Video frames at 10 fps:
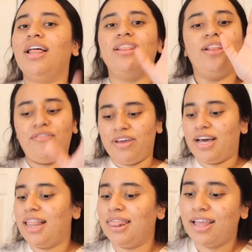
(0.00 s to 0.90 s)
I love it.
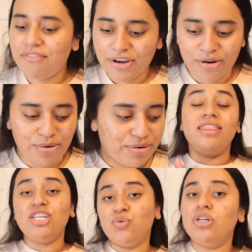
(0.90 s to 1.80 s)
I love it, girl.
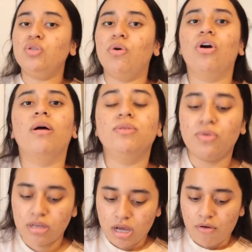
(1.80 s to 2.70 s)
This one as well comes
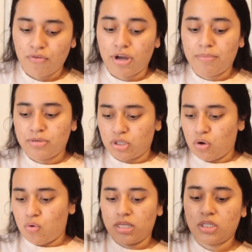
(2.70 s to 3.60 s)
with a cover-up.
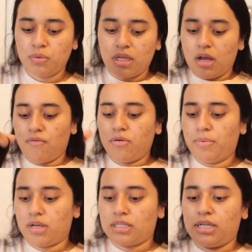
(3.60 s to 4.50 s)
So this is what the cover-up
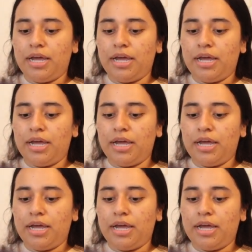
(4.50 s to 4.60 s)
looks